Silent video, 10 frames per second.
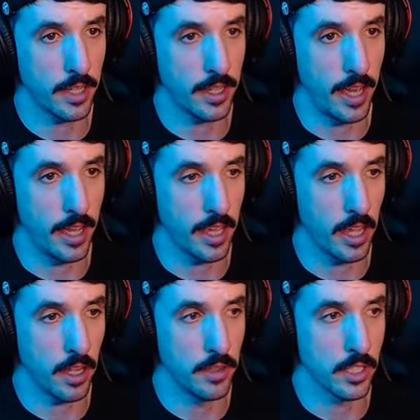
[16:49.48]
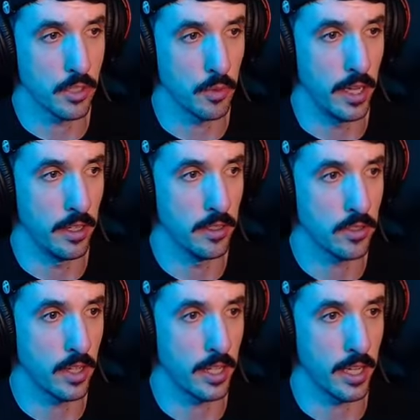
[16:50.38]
okay, I can't go this way,
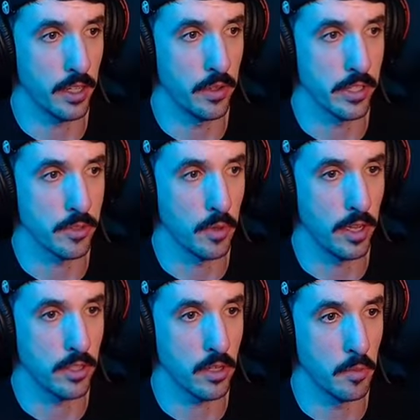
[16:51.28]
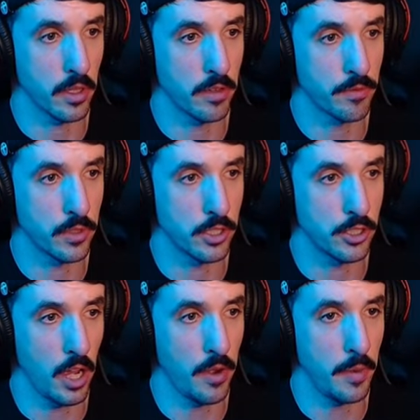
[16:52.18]
so I gotta go this way. So I'm looking for the
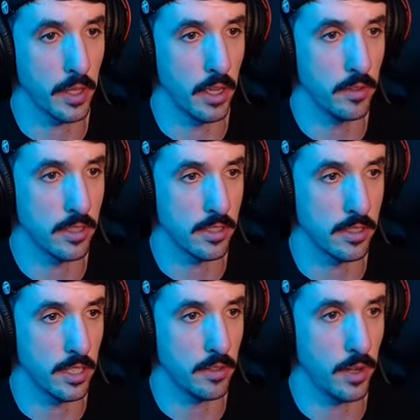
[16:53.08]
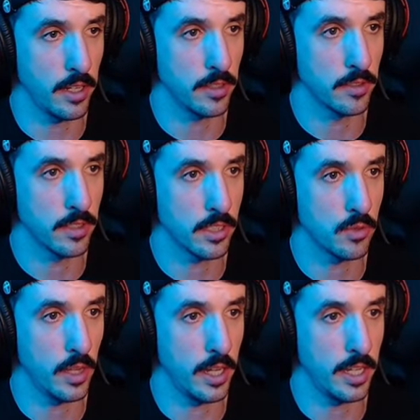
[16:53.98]
sh- Oh, here we go. This is it, right? This is
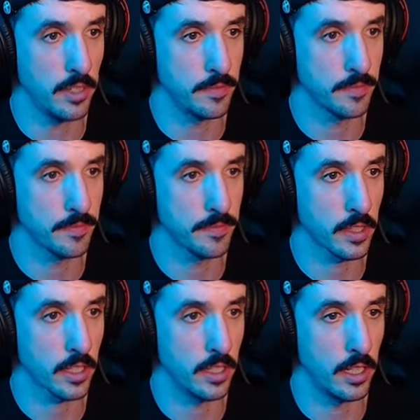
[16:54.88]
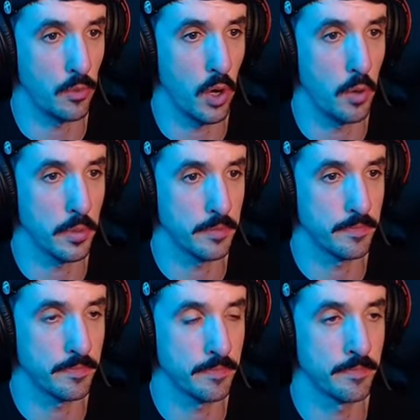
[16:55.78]
what I need. A
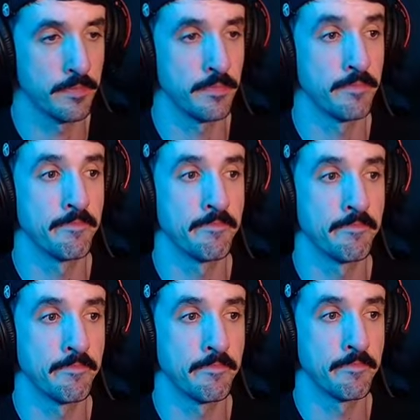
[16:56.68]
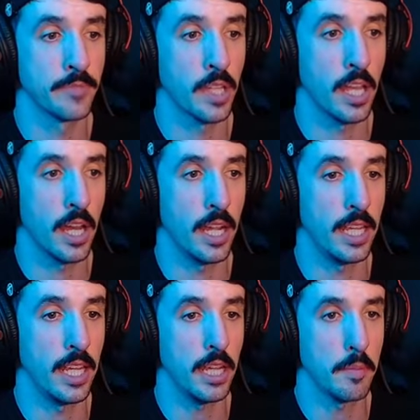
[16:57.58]
rope. I
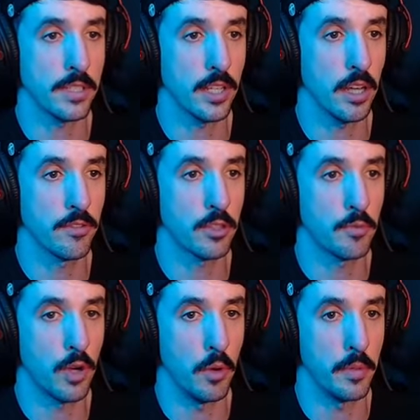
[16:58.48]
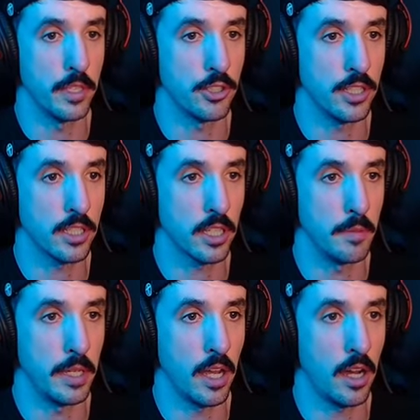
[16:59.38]
need myself some rope, and she's gonna
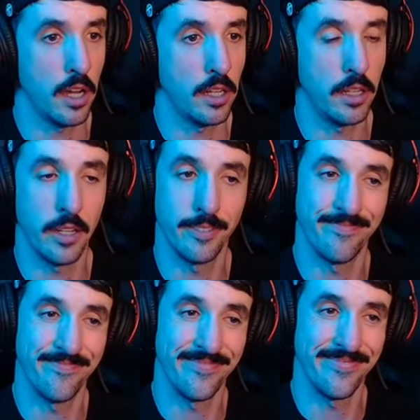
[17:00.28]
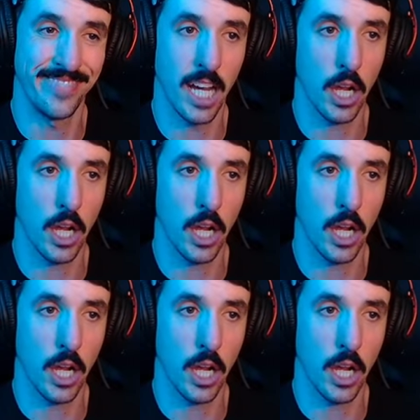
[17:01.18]
be gone. Not